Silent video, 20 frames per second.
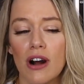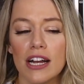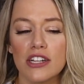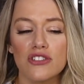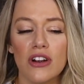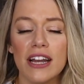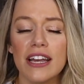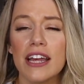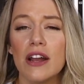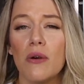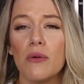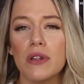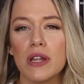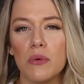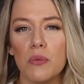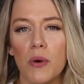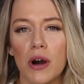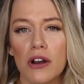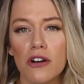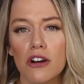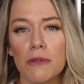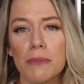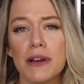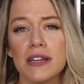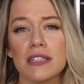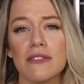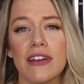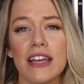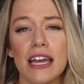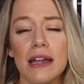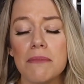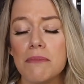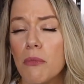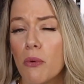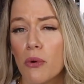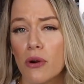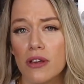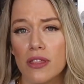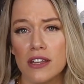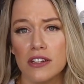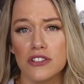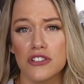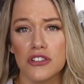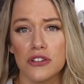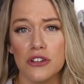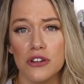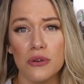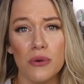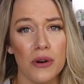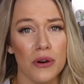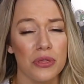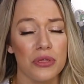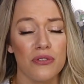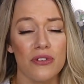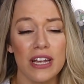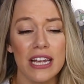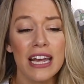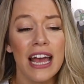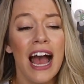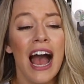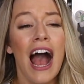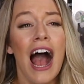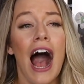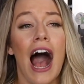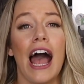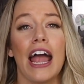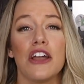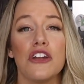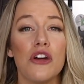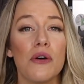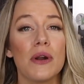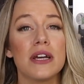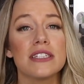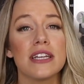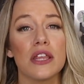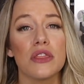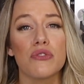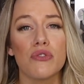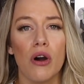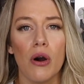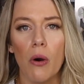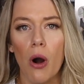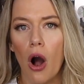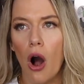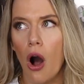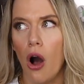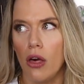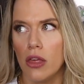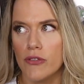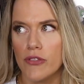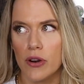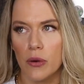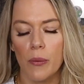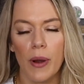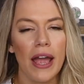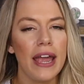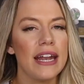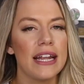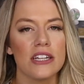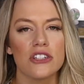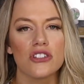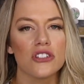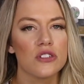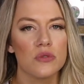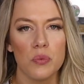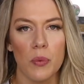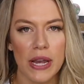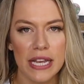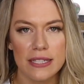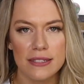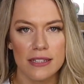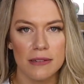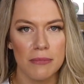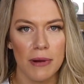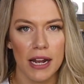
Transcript: I try to get only 1 herb because if I get more than 2 or 3, I notice I throw all of it away and it's just wasted